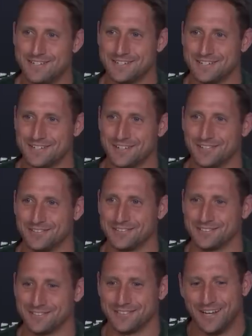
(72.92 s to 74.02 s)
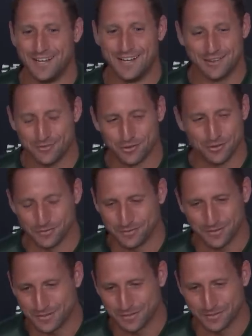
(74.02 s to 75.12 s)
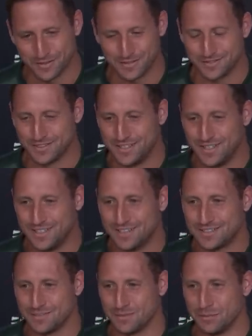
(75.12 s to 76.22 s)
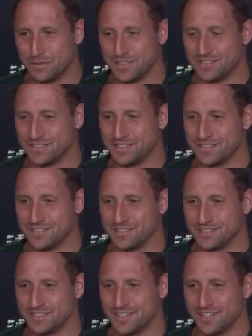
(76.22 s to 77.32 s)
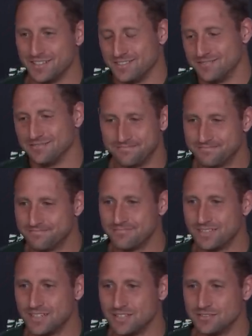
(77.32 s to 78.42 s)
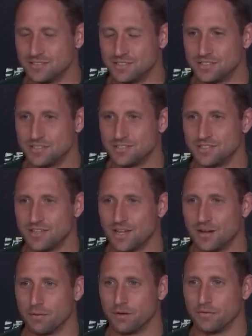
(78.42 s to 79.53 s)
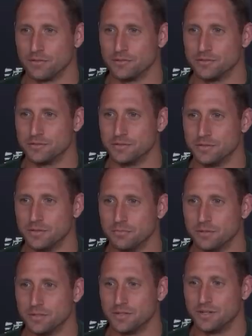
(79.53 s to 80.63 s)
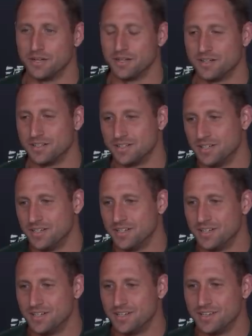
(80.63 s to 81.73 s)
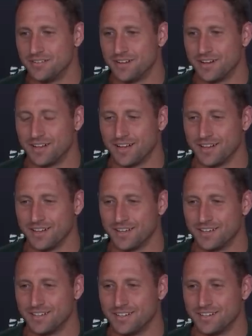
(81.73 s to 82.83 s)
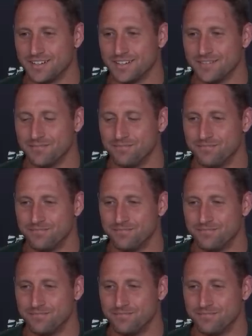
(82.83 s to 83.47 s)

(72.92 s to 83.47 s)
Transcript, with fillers: just in general. So throw some of the some of the breaks in there and things like that, and you know, it's just kind of par for the course, really. But uh, you know, I, I like um,